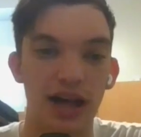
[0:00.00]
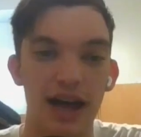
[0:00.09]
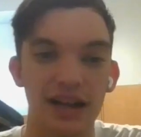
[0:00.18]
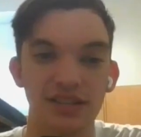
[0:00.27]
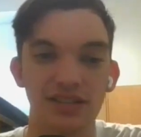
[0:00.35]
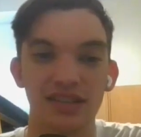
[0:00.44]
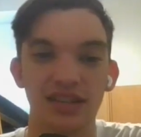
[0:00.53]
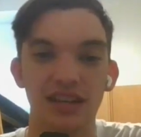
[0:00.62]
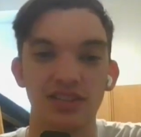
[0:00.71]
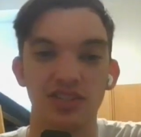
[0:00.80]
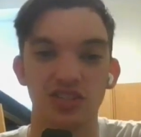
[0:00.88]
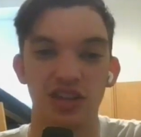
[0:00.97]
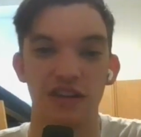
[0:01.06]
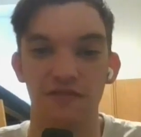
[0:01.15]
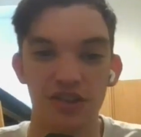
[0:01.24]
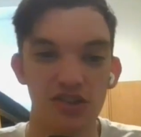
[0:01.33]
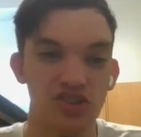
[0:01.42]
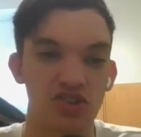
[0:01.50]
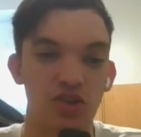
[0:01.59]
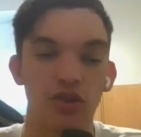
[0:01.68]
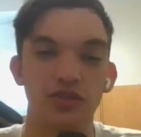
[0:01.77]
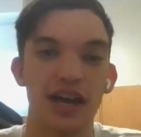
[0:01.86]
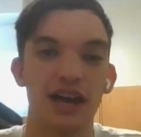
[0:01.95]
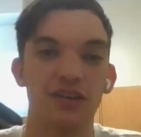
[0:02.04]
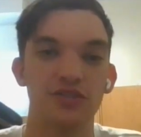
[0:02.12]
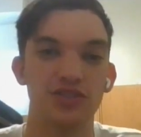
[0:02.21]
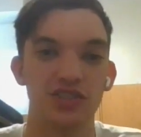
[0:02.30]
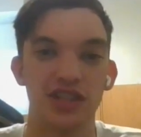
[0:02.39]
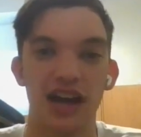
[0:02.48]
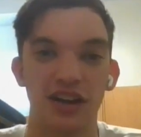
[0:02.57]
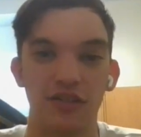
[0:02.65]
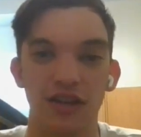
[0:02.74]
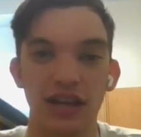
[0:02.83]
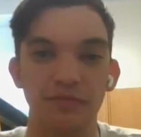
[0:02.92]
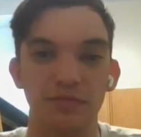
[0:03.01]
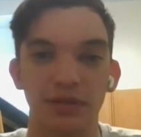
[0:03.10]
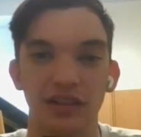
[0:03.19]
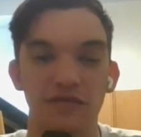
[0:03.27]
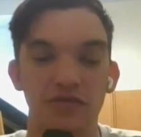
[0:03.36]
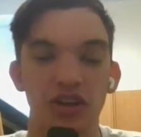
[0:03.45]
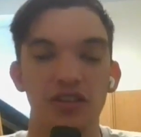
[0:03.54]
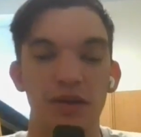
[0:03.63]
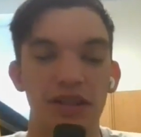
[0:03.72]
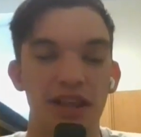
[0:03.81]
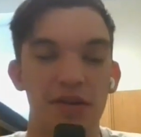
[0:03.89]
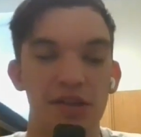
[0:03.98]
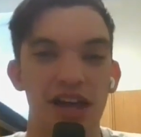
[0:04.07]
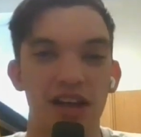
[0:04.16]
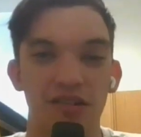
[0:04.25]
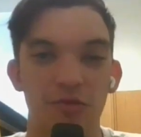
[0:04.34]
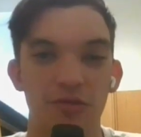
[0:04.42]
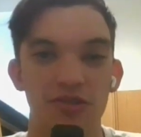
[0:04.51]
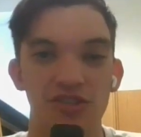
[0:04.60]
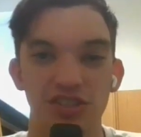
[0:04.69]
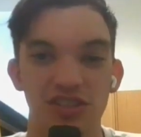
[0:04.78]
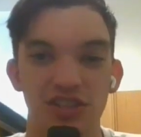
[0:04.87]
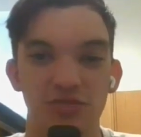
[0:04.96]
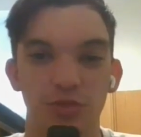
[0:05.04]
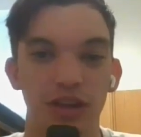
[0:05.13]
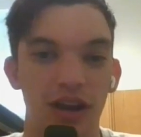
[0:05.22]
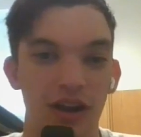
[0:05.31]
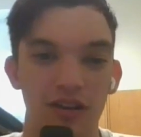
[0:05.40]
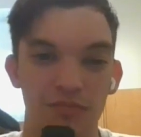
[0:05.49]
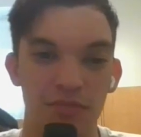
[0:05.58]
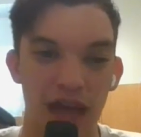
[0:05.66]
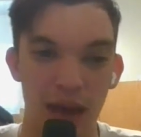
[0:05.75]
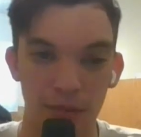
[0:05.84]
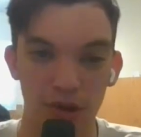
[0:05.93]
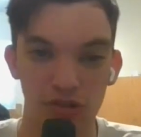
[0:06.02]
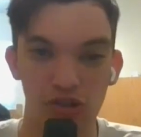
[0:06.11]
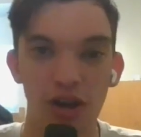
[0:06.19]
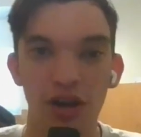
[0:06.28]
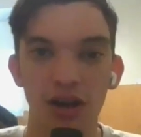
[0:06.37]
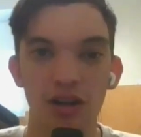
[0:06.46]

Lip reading: blocks and finish solo tackles is not great, but they've talked about that with a lot of corners, and it doesn't really hurt them that much.